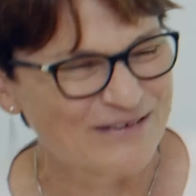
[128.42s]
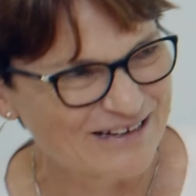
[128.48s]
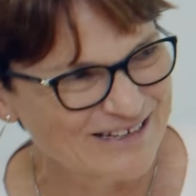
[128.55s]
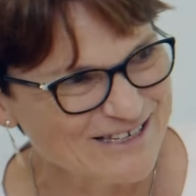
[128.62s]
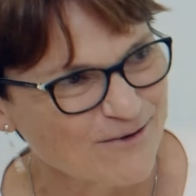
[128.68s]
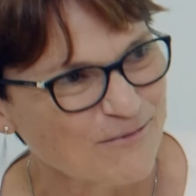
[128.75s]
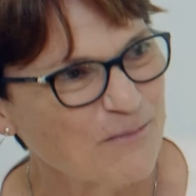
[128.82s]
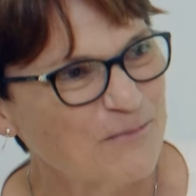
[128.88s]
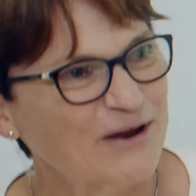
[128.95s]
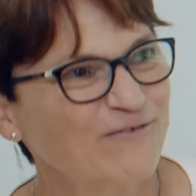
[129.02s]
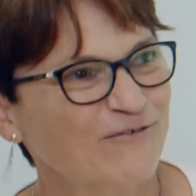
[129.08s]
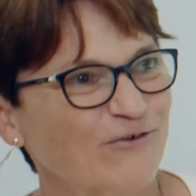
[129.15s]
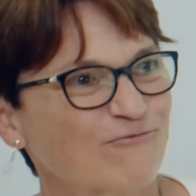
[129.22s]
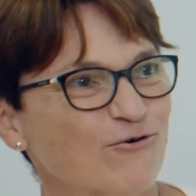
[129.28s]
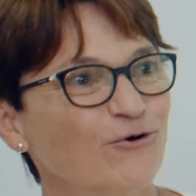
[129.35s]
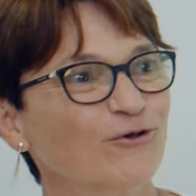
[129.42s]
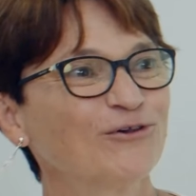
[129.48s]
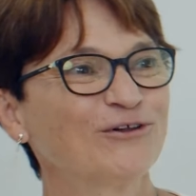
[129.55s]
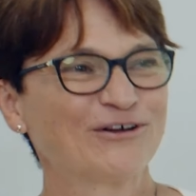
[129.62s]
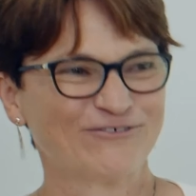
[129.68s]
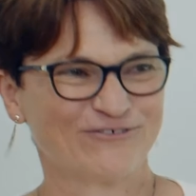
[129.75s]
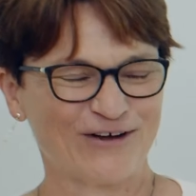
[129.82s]
So I'm a bit of a rule
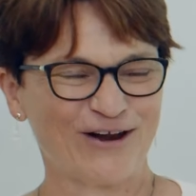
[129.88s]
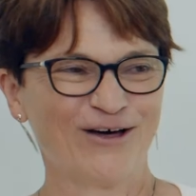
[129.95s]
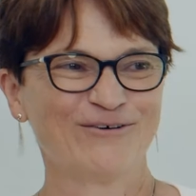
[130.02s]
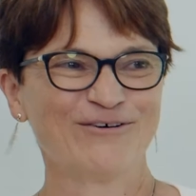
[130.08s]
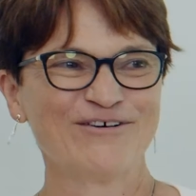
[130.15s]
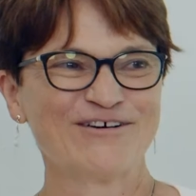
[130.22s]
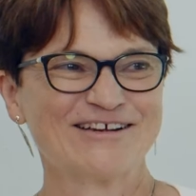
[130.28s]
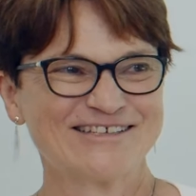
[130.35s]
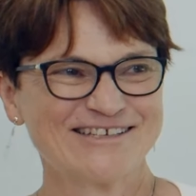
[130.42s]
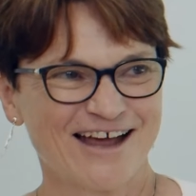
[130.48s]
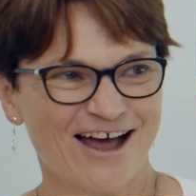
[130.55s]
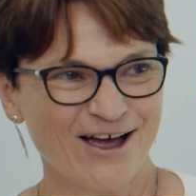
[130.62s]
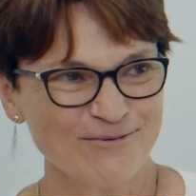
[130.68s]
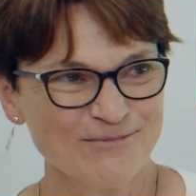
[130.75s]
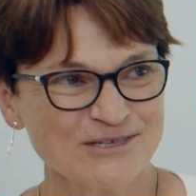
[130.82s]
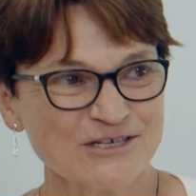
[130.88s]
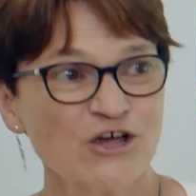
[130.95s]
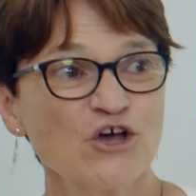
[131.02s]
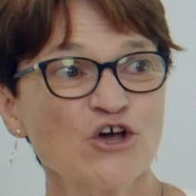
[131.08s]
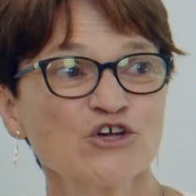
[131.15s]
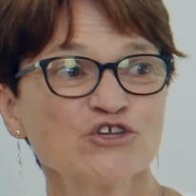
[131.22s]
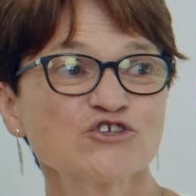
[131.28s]
follower at times.
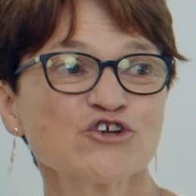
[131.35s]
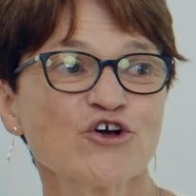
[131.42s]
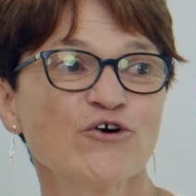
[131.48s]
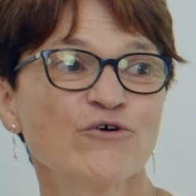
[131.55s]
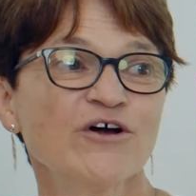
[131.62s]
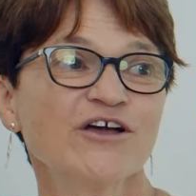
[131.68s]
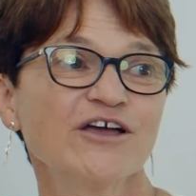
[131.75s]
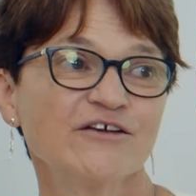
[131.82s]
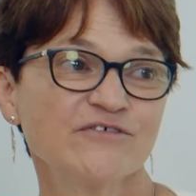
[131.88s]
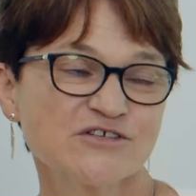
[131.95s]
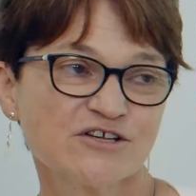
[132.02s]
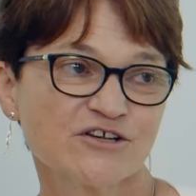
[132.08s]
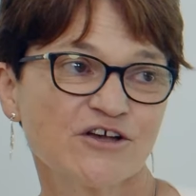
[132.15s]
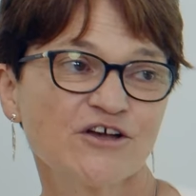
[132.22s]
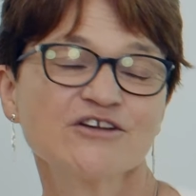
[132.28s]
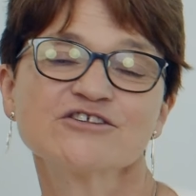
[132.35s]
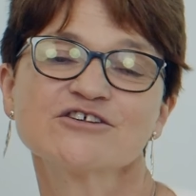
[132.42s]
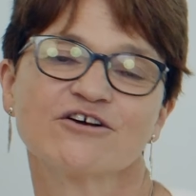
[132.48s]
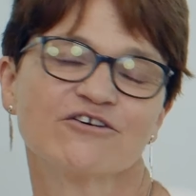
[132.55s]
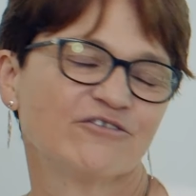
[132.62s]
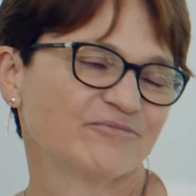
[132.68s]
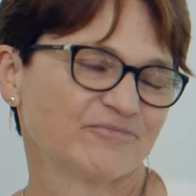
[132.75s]
So
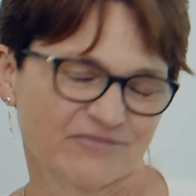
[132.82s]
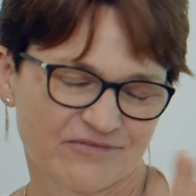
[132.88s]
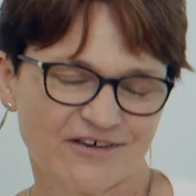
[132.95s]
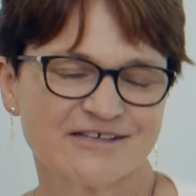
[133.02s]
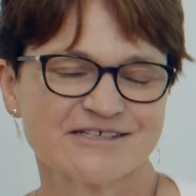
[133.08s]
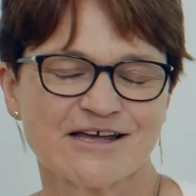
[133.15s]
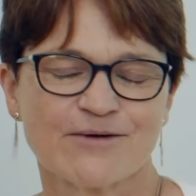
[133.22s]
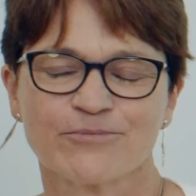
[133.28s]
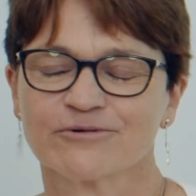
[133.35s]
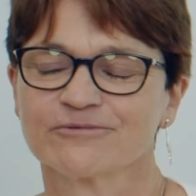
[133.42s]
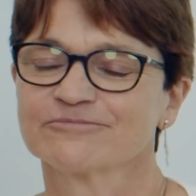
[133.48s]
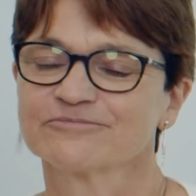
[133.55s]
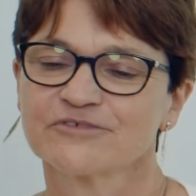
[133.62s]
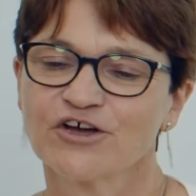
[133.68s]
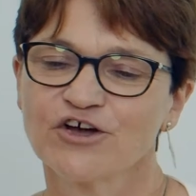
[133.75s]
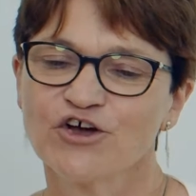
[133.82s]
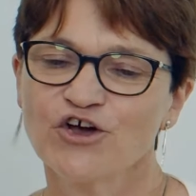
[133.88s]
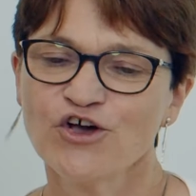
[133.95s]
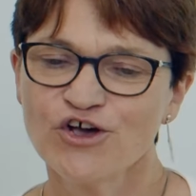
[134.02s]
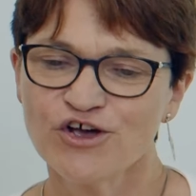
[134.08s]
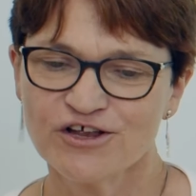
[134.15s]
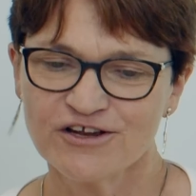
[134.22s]
example,
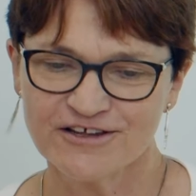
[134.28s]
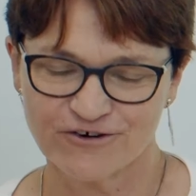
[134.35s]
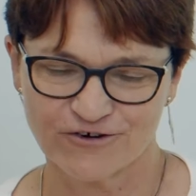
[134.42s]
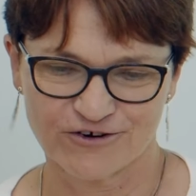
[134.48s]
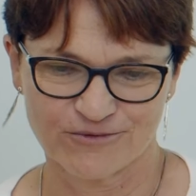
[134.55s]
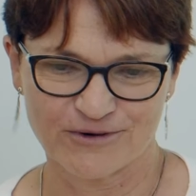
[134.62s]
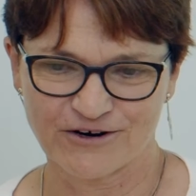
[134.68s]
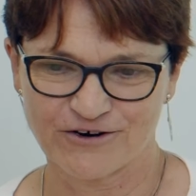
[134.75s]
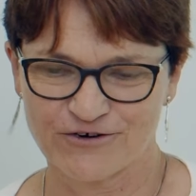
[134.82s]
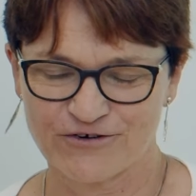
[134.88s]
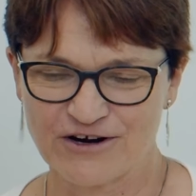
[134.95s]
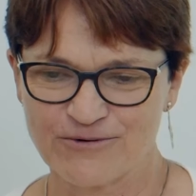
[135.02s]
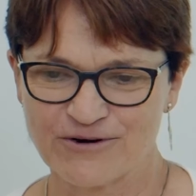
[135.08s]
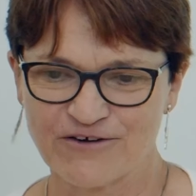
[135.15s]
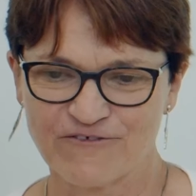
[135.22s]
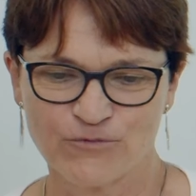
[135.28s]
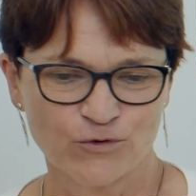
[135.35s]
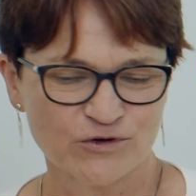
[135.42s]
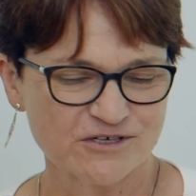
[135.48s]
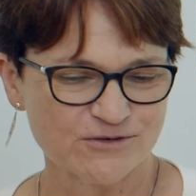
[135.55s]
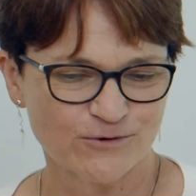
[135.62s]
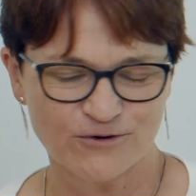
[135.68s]
early on in my career, when I
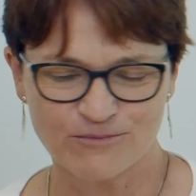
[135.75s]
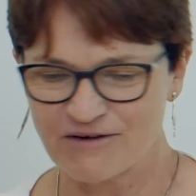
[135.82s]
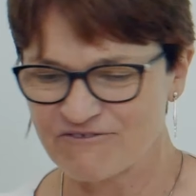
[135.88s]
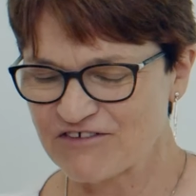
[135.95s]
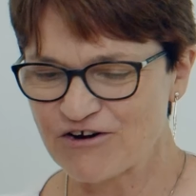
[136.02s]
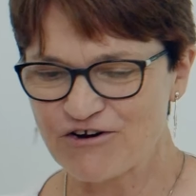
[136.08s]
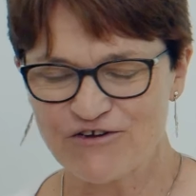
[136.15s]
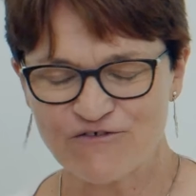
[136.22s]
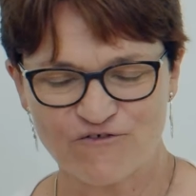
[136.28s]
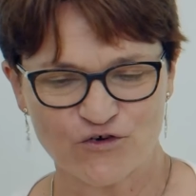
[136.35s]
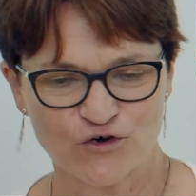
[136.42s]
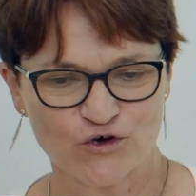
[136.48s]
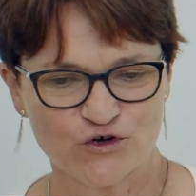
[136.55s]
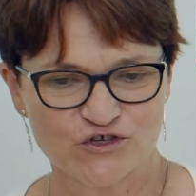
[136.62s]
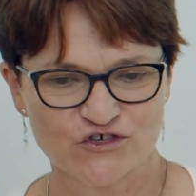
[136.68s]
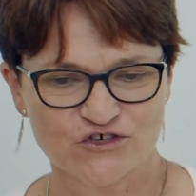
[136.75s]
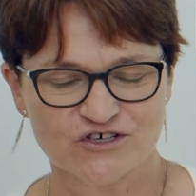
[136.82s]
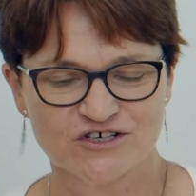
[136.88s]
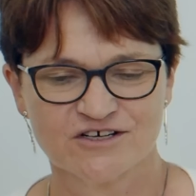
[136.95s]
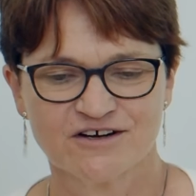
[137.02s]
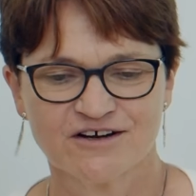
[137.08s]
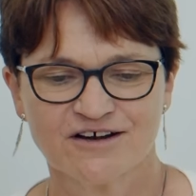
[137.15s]
went to one of my very
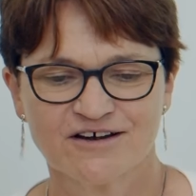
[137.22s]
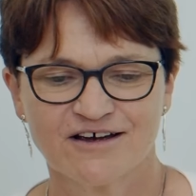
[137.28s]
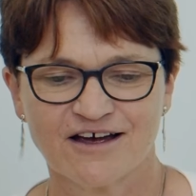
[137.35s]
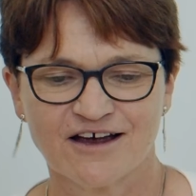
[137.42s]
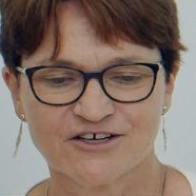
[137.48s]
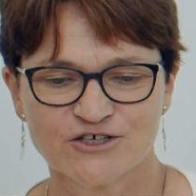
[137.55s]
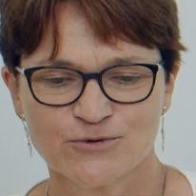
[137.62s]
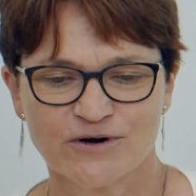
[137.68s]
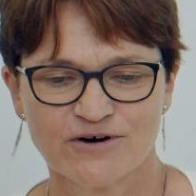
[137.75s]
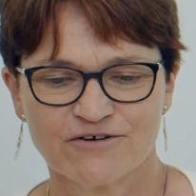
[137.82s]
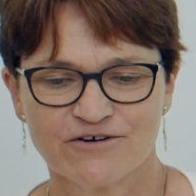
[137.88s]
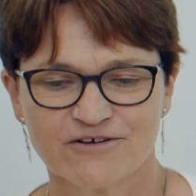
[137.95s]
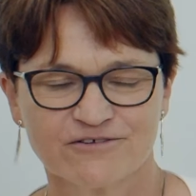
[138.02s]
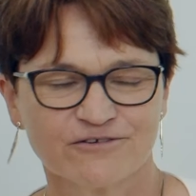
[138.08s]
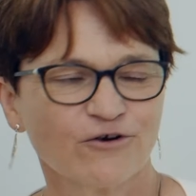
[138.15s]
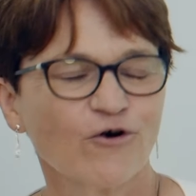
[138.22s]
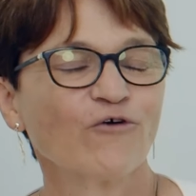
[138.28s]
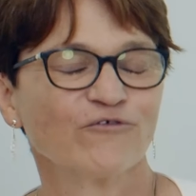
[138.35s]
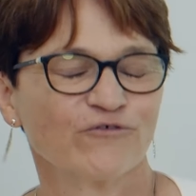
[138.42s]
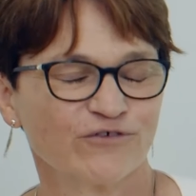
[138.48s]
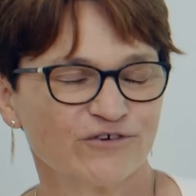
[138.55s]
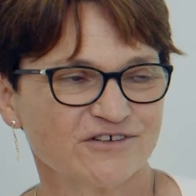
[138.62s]
first actuarial
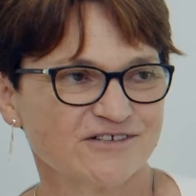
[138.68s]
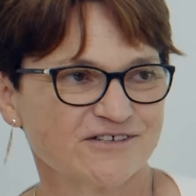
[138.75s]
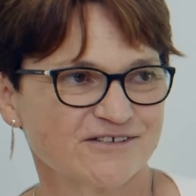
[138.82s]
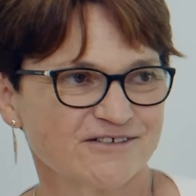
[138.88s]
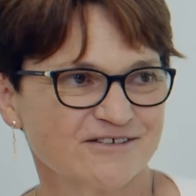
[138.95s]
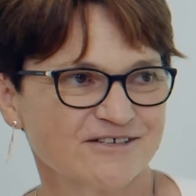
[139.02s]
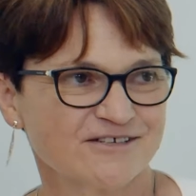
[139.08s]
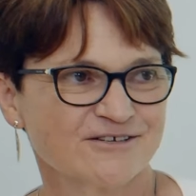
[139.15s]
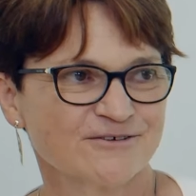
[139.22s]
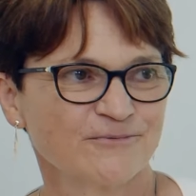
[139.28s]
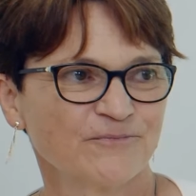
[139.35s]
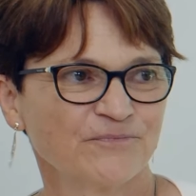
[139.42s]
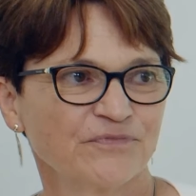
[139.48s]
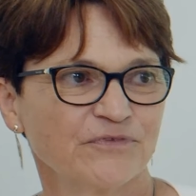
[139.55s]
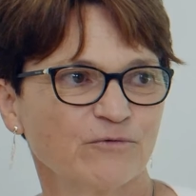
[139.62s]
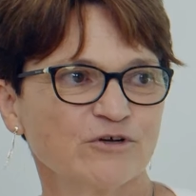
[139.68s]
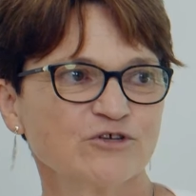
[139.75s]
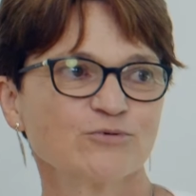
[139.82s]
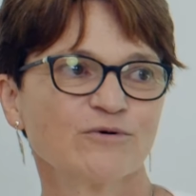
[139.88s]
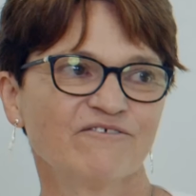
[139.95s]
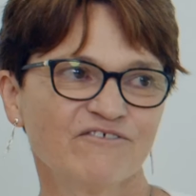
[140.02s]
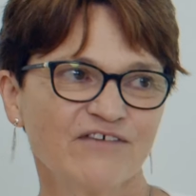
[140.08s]
conferences, which
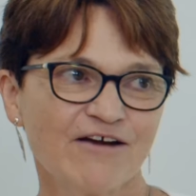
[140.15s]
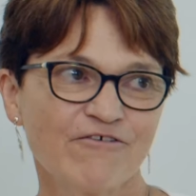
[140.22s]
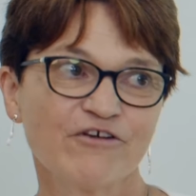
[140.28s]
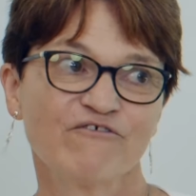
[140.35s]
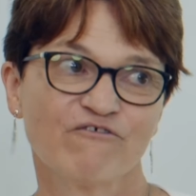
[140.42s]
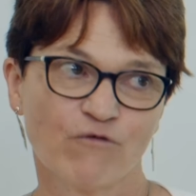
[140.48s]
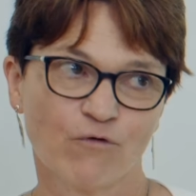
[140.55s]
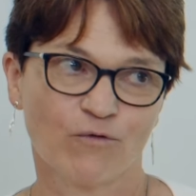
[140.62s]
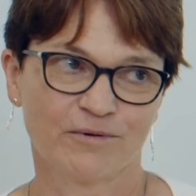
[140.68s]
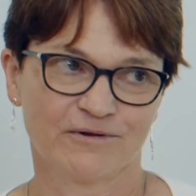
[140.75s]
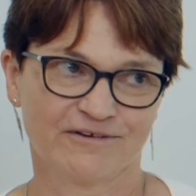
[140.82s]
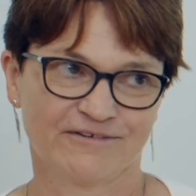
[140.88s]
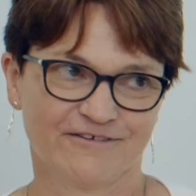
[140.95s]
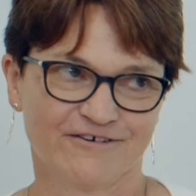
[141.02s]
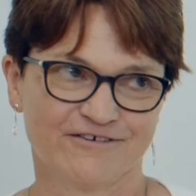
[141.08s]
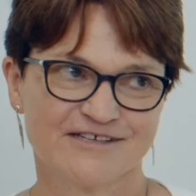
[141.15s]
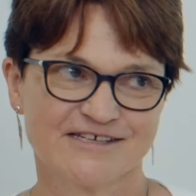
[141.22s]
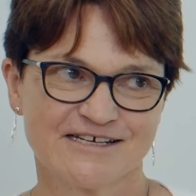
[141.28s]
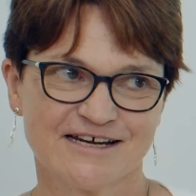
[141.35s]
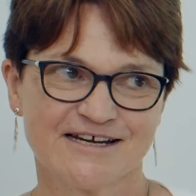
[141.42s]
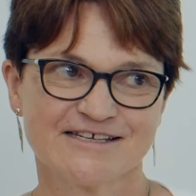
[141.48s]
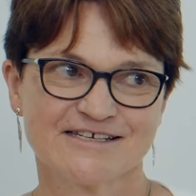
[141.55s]
were very formal in those
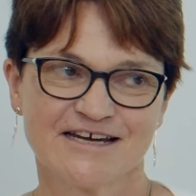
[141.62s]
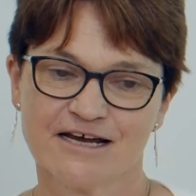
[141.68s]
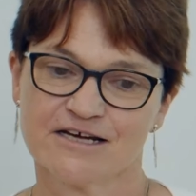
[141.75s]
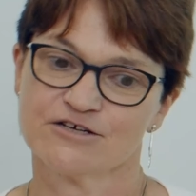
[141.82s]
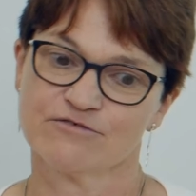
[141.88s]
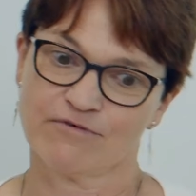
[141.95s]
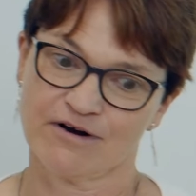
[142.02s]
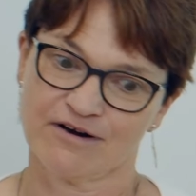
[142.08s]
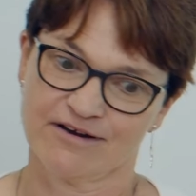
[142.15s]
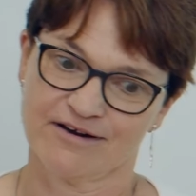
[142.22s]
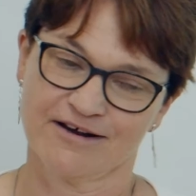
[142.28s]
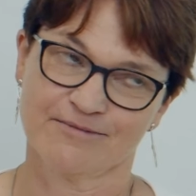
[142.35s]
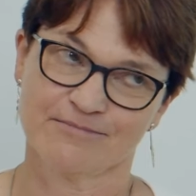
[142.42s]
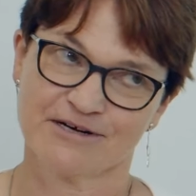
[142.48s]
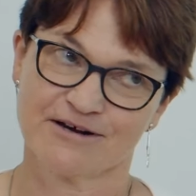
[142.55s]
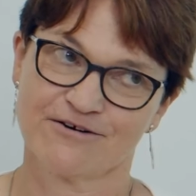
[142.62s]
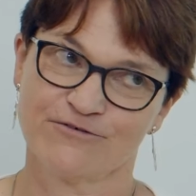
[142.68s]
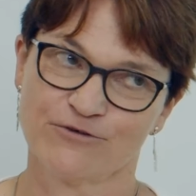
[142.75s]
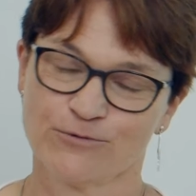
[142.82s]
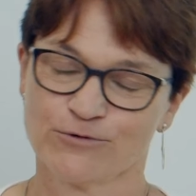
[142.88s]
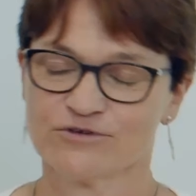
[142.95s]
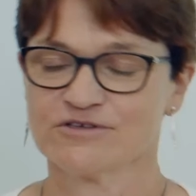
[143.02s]
days, and you had to write your name down if
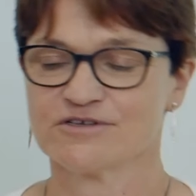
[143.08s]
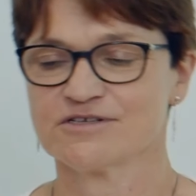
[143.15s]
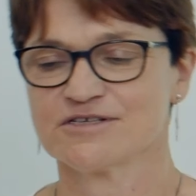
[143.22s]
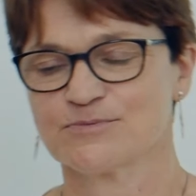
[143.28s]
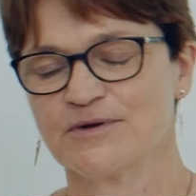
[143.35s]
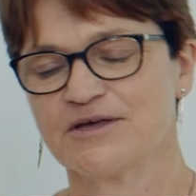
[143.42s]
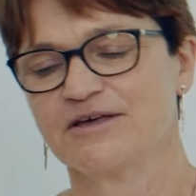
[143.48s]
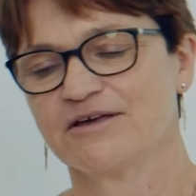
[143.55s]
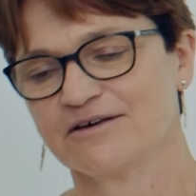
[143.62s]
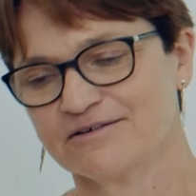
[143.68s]
you wanted to speak.